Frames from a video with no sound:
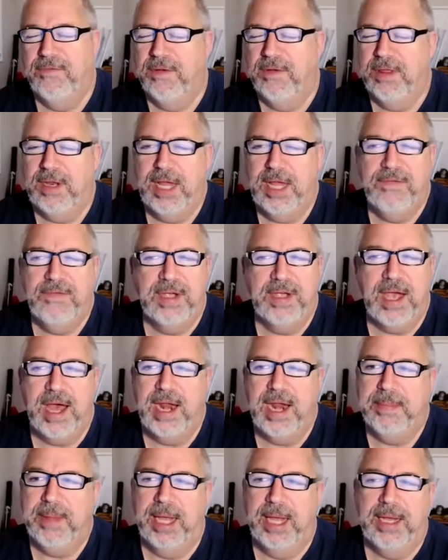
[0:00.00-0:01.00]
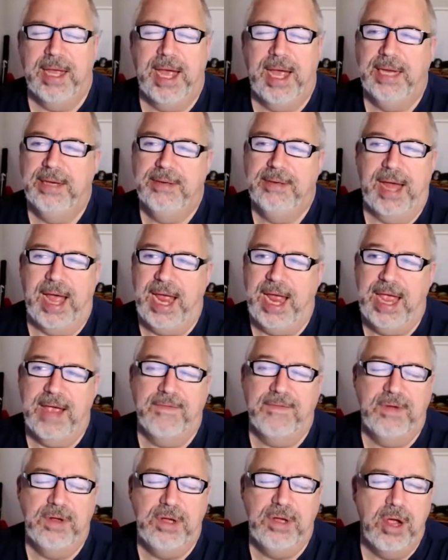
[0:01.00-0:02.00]
for the love of God, I'm like, I, I
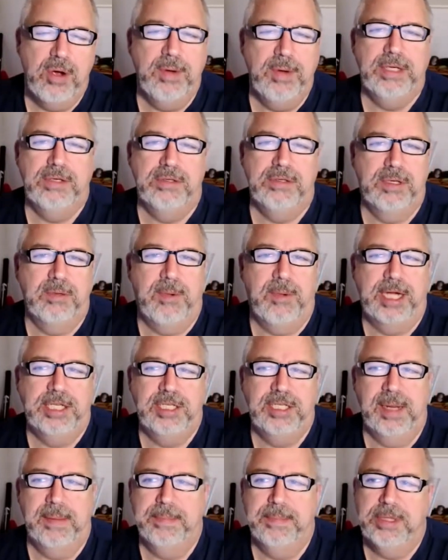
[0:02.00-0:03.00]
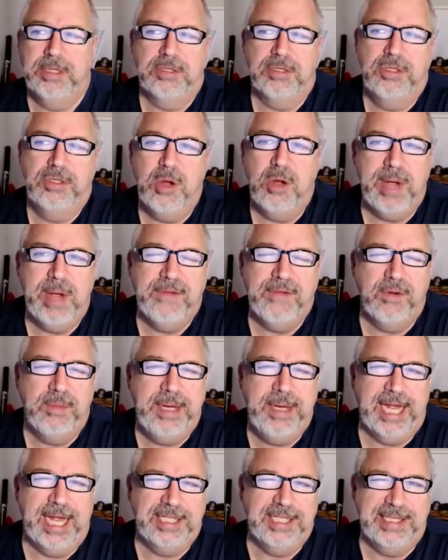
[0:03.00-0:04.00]
have no interest in watching that. But there's no way for
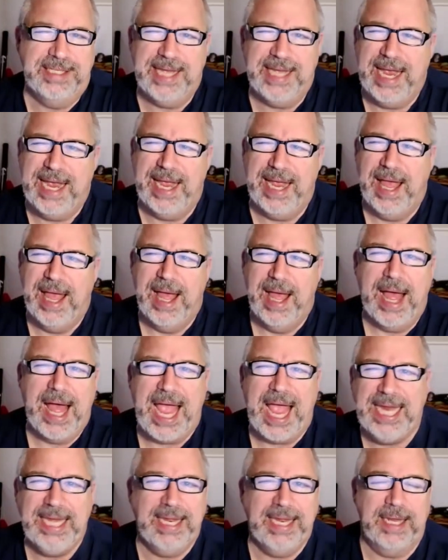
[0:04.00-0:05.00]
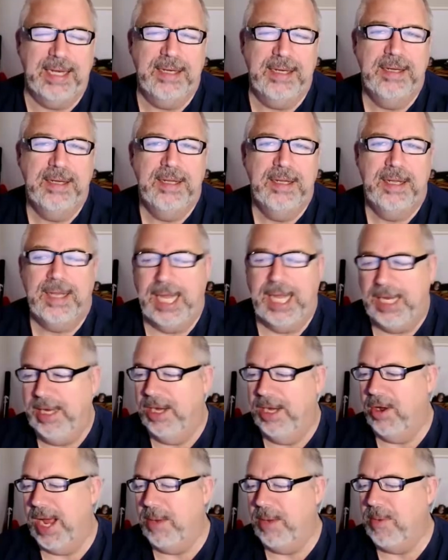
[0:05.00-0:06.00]
me to actually say, hide it. Like,
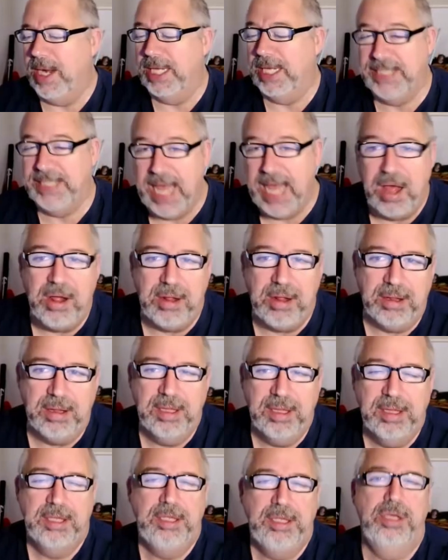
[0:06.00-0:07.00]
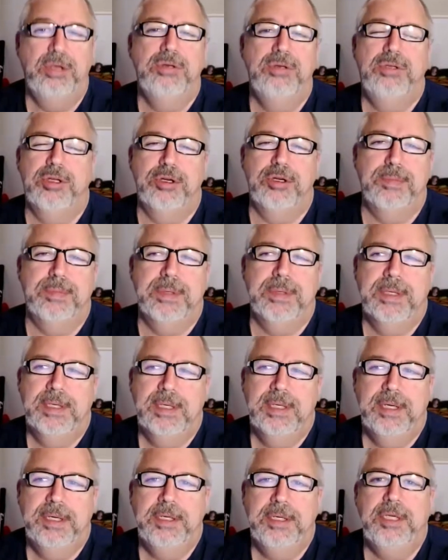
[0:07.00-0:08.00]
you know, I want to tell YouTube,
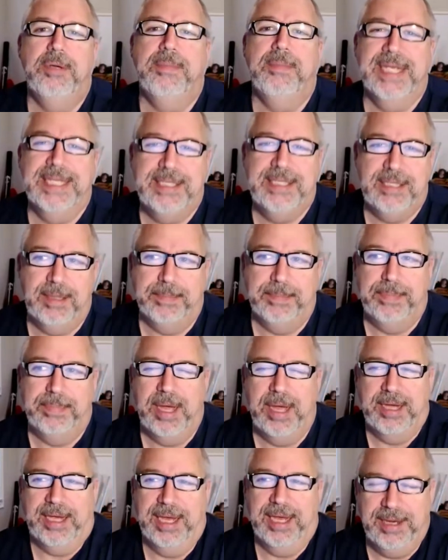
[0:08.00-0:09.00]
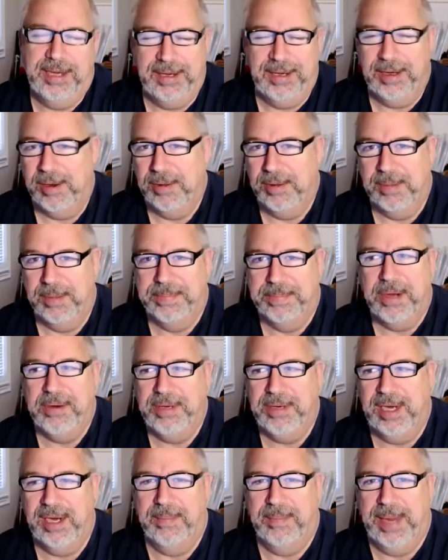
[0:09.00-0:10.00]
you missed the bucket, you know, the
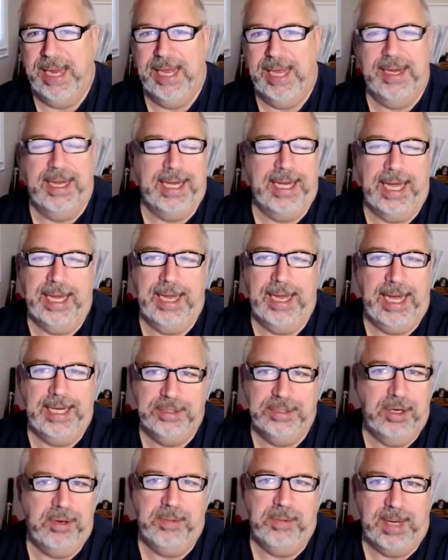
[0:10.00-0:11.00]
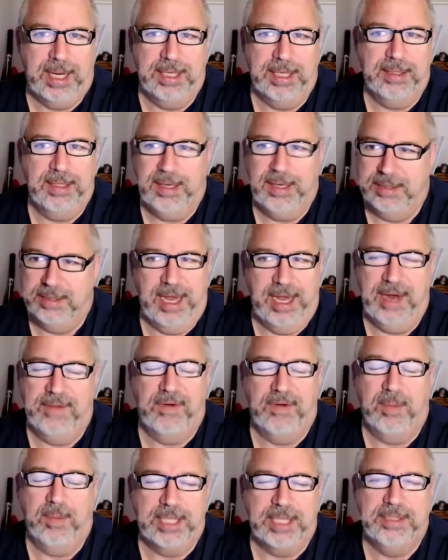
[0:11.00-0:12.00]
boat here, man. Like, I, I don't want to
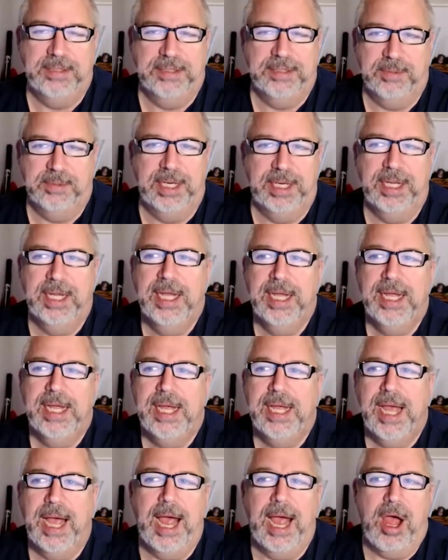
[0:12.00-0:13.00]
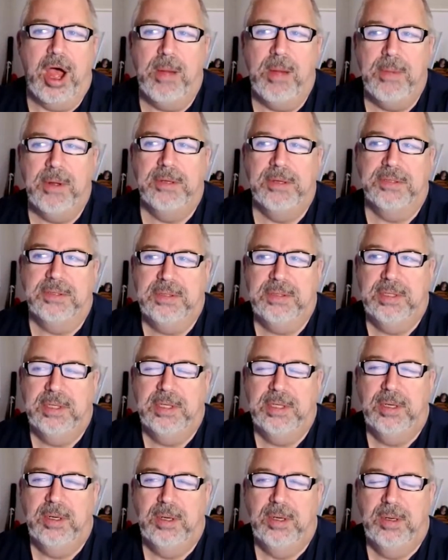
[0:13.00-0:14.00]
ever watch this one. I almost
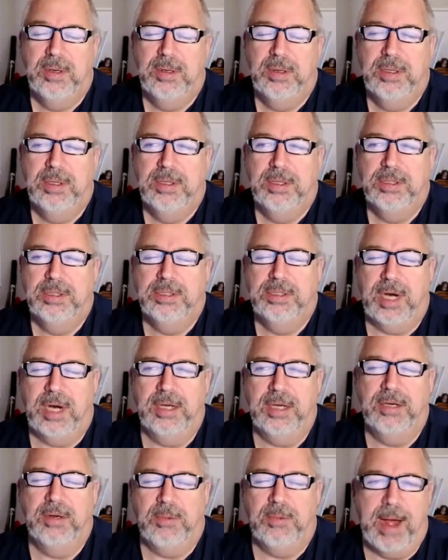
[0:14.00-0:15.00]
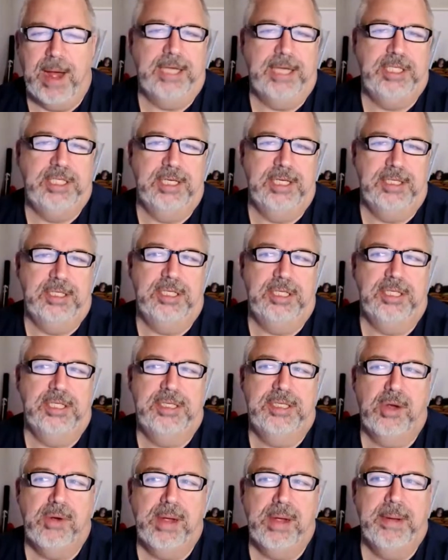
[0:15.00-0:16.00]
started to watch it
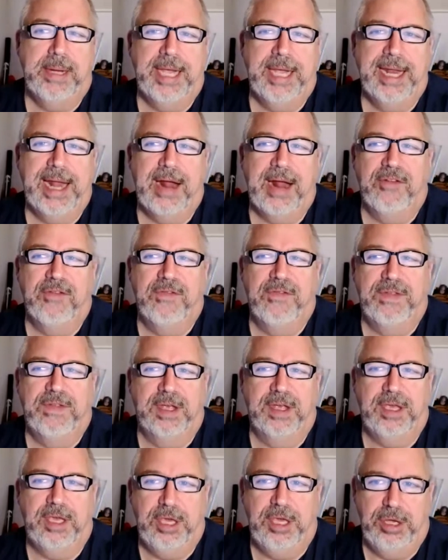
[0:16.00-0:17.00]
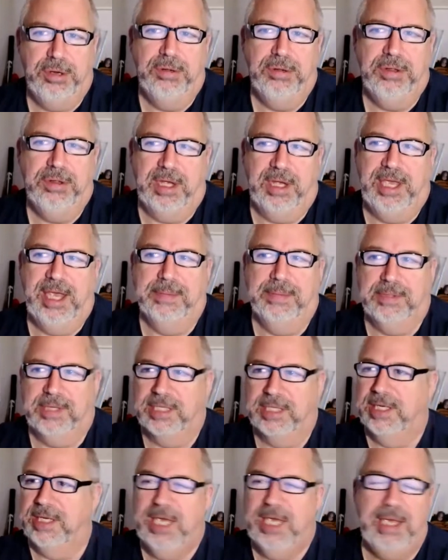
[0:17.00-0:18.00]
just so it would get out of the queue that keeps
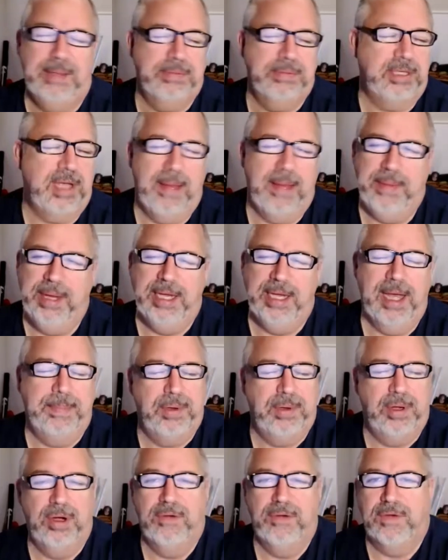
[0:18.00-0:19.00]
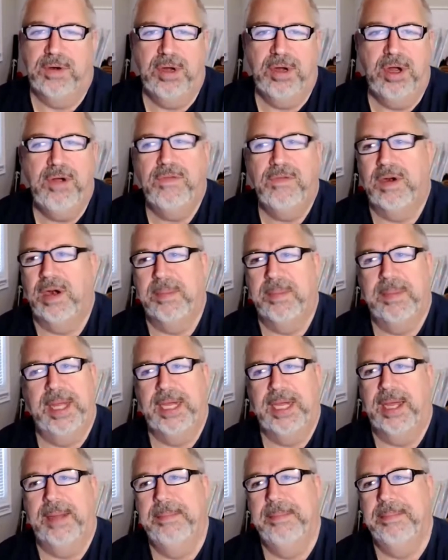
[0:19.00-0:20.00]
because it keeps coming up over and over and i'm
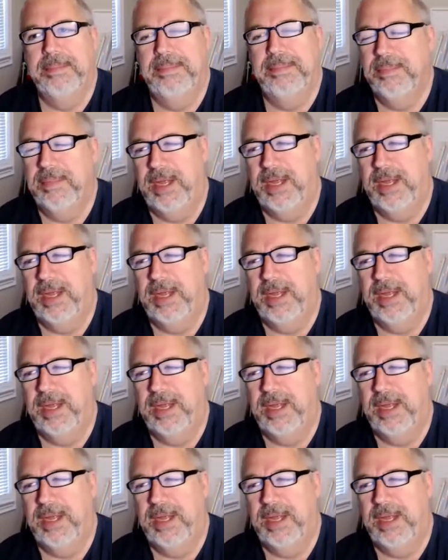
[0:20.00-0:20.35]
like i'm